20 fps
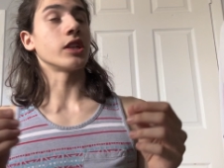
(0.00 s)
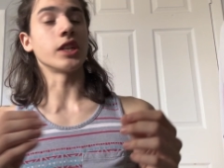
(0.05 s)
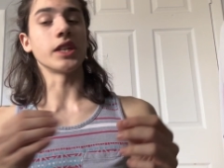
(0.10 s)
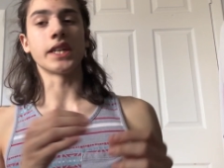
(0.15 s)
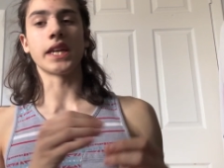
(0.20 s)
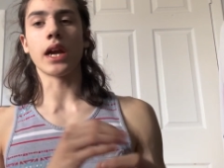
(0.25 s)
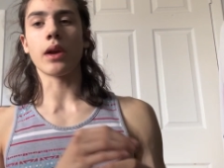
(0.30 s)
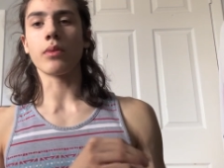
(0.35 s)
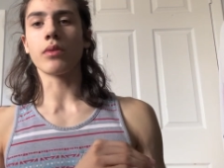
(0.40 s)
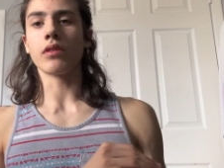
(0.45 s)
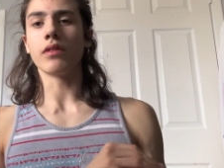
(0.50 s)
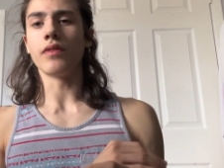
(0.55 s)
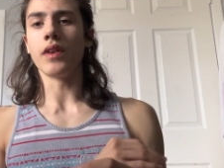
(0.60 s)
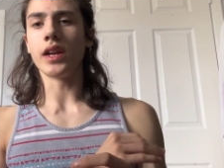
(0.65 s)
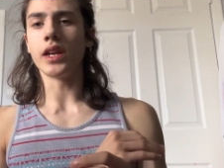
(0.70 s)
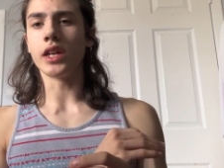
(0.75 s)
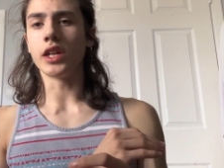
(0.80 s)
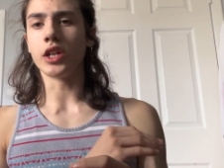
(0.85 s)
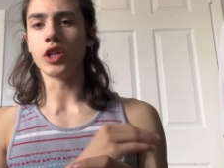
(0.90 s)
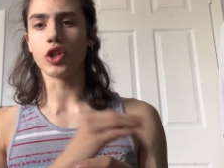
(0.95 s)
to get rid of
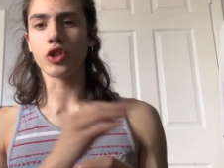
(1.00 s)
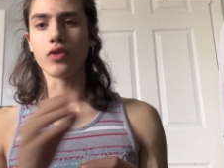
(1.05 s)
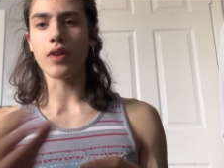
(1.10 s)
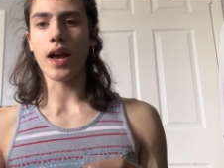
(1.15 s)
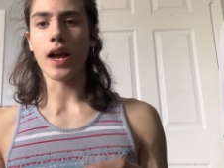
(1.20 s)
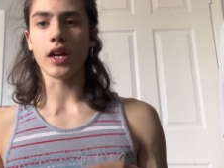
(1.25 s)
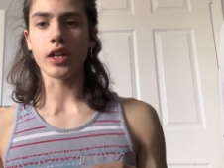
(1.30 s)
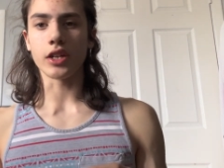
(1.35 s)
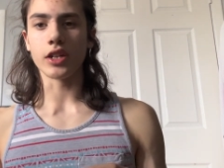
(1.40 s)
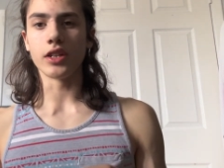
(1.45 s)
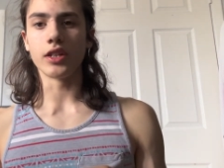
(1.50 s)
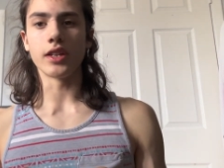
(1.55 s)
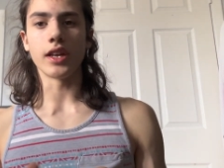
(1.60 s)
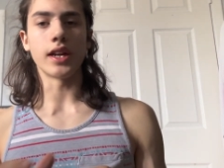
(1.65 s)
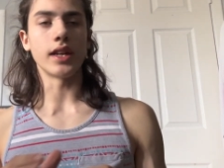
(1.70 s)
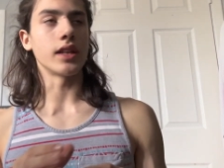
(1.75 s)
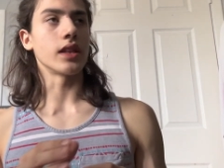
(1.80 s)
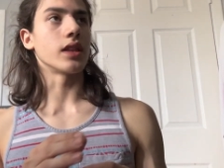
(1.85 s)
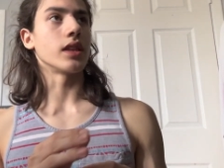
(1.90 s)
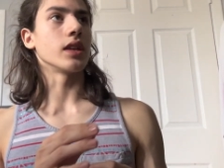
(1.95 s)
any distractions,
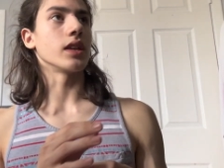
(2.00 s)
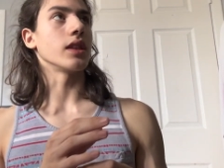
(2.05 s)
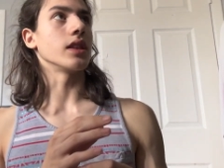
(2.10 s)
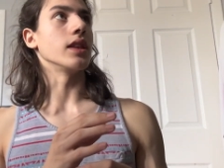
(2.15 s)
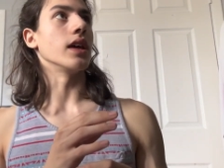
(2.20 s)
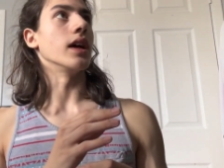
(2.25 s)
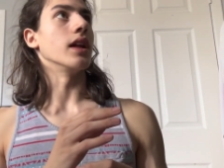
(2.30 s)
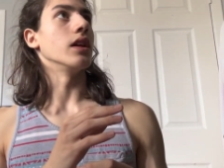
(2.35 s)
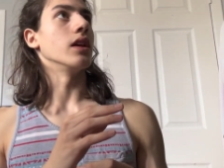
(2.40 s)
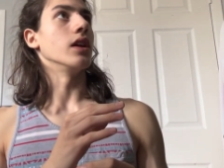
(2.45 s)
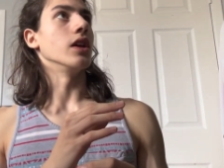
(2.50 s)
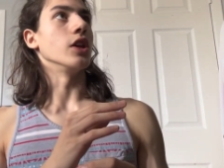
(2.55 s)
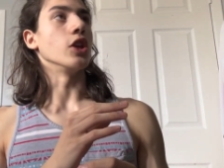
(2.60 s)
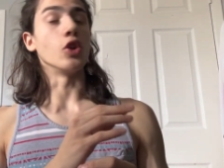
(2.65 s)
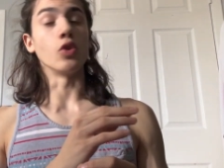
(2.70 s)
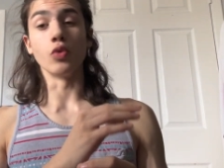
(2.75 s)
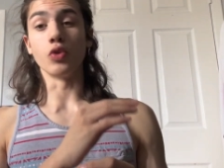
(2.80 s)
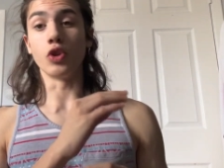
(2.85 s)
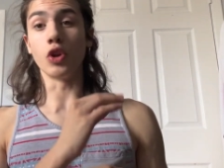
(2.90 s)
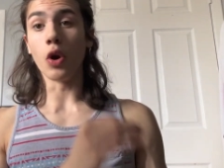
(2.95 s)
anything that
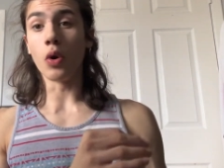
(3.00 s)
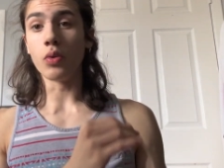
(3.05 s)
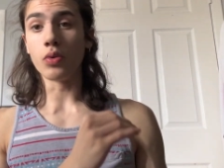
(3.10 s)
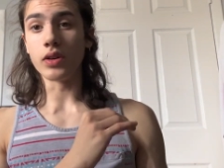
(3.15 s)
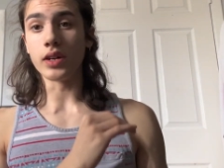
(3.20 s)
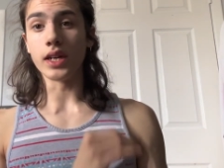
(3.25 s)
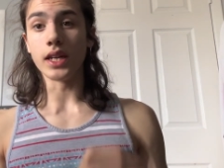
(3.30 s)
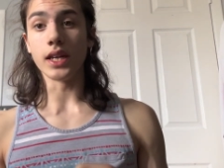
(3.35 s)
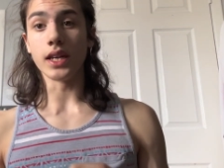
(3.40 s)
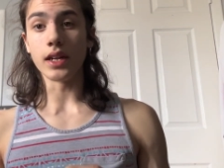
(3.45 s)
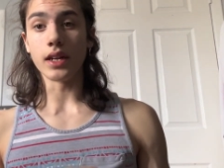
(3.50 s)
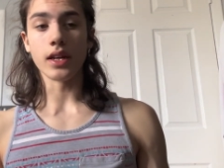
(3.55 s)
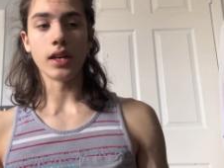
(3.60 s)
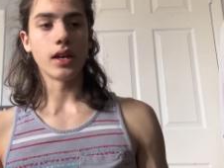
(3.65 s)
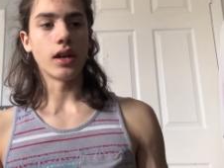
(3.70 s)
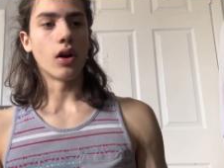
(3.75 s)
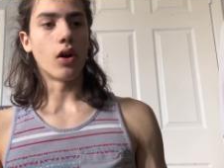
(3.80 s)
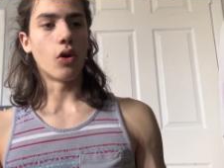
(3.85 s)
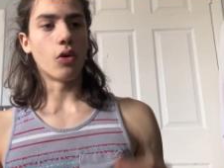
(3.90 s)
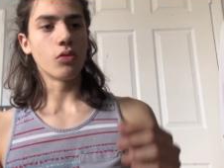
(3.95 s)
you don't need.
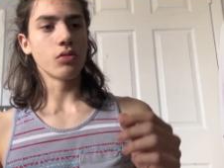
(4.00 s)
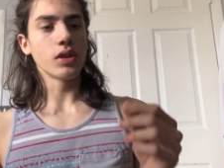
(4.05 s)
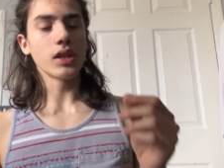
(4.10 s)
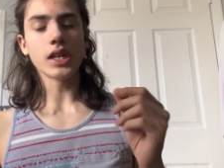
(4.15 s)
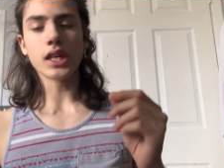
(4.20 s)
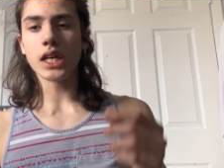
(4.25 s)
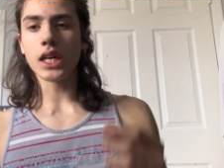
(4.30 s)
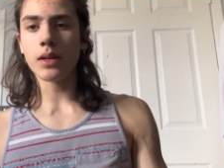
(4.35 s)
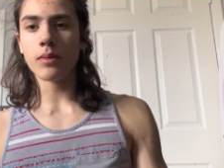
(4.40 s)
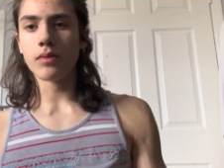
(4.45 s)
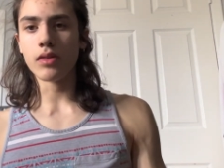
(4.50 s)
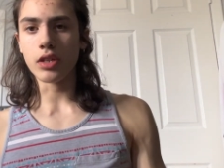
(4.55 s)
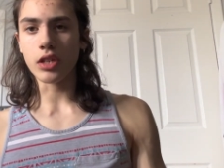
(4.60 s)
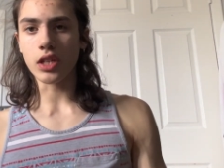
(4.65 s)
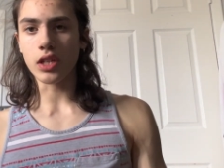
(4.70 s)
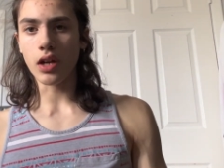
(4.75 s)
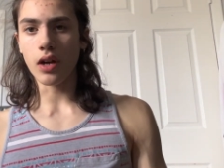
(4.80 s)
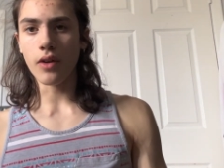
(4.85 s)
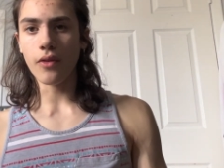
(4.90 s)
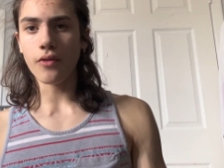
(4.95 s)
Only keep the
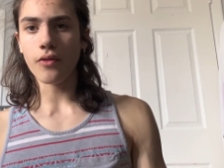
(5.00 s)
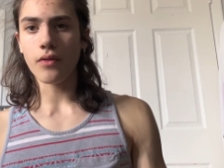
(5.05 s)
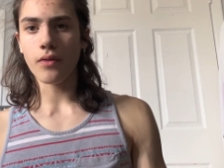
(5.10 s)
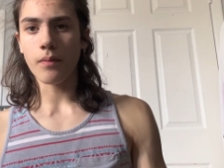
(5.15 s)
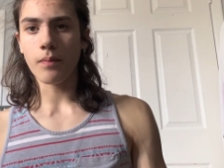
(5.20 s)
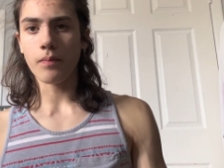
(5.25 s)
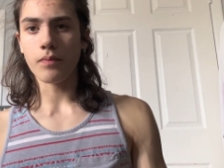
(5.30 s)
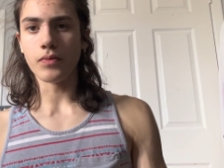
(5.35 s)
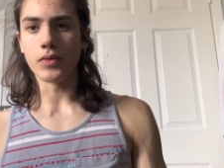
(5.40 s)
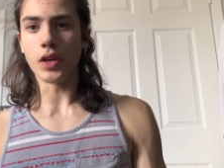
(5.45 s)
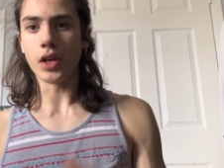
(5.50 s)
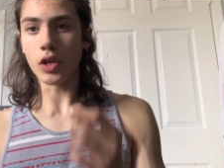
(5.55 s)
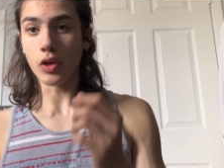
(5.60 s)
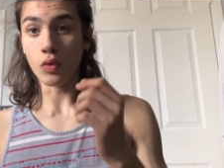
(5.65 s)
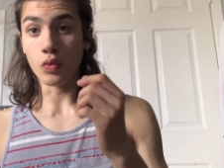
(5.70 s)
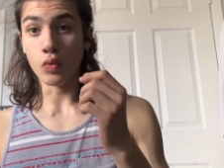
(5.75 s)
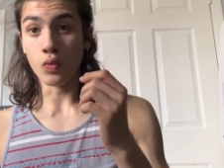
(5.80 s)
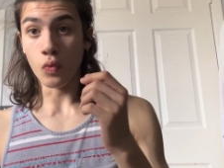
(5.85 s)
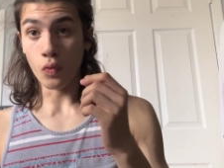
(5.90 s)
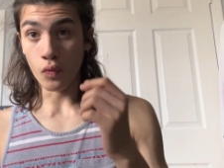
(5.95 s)
stuff that
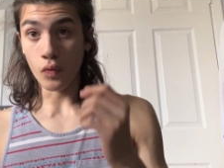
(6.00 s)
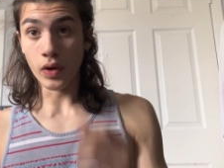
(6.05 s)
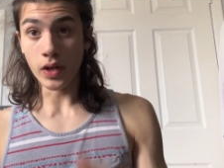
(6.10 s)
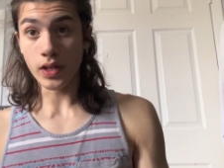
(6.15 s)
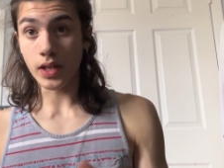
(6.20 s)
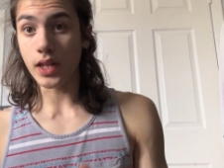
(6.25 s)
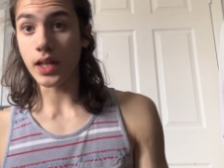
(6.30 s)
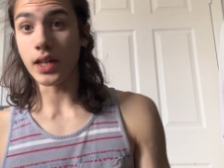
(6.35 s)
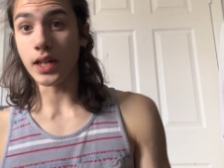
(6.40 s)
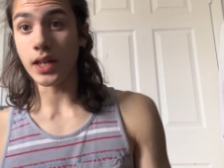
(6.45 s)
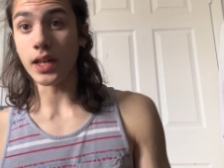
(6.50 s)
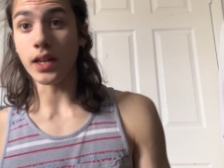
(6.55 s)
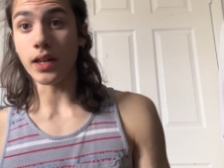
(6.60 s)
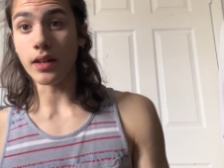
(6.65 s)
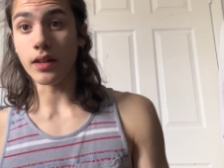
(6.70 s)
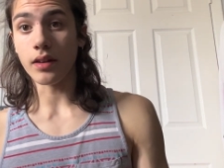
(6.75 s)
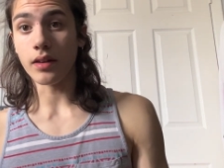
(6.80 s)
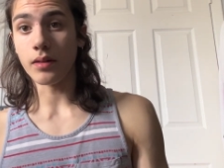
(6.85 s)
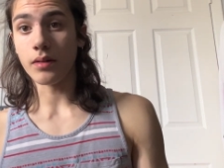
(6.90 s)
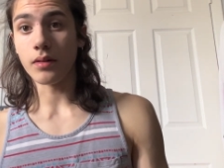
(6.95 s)
you really need,
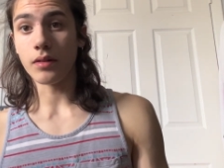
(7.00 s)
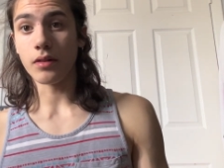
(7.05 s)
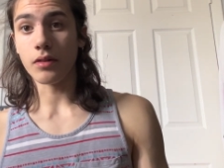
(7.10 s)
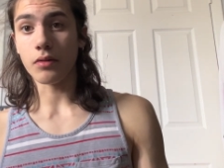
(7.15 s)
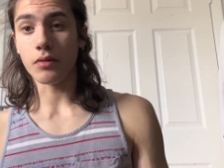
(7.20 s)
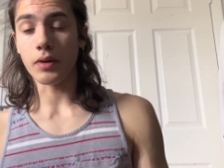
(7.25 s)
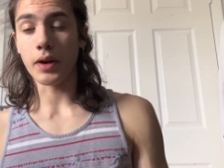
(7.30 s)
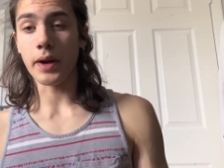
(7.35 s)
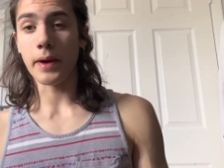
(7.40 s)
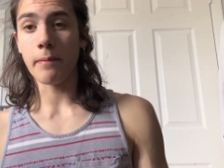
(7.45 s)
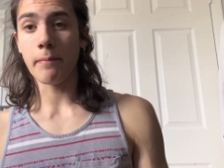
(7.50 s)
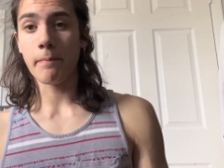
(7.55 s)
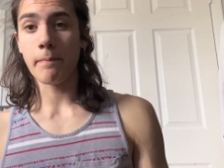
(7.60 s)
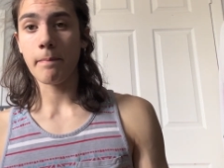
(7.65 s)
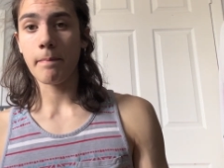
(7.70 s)
right?